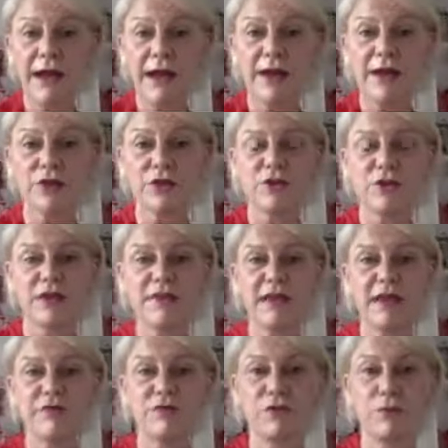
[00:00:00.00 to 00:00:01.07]
How can you create the
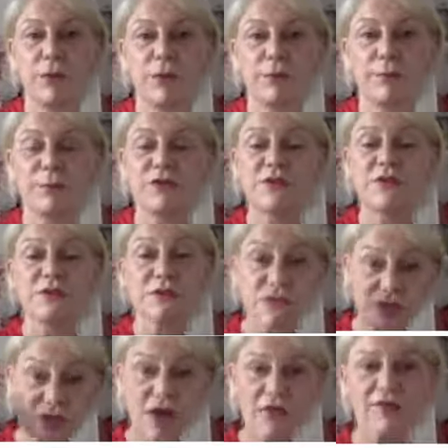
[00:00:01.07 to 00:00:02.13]
life you want? But just to
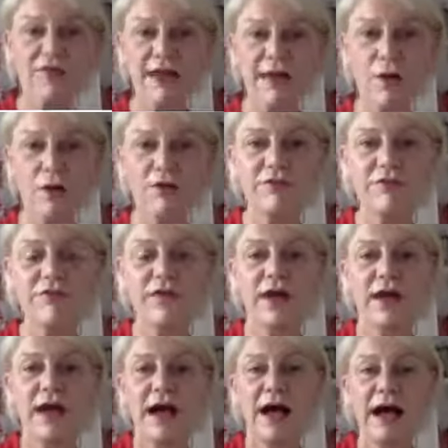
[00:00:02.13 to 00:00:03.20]
start the day off,
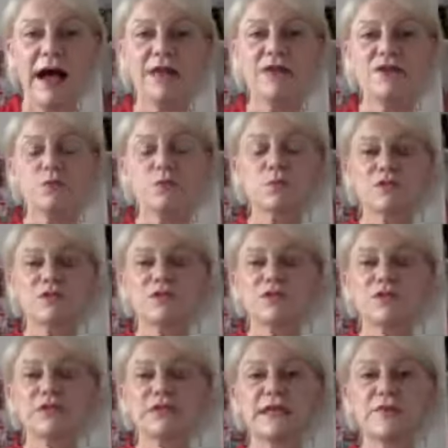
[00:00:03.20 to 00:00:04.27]
I just wanted
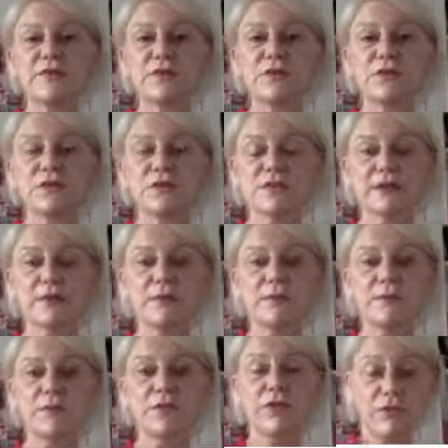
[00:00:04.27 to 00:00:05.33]
to give you
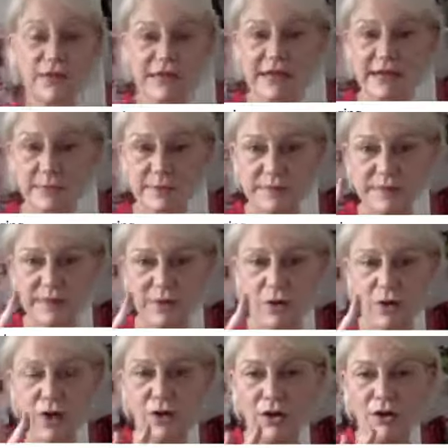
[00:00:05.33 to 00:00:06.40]
some three tips
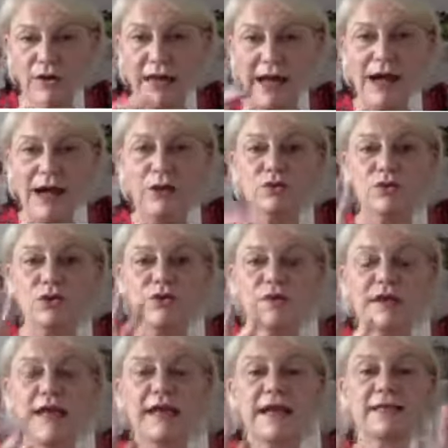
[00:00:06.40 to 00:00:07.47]
on how to
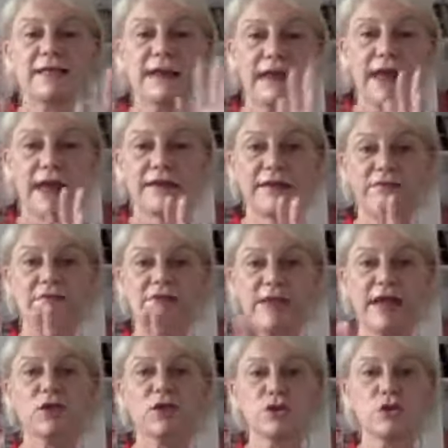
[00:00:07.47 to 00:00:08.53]
create the life
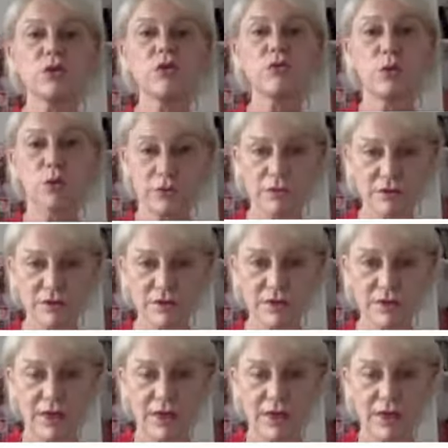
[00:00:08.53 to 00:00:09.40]
that you want.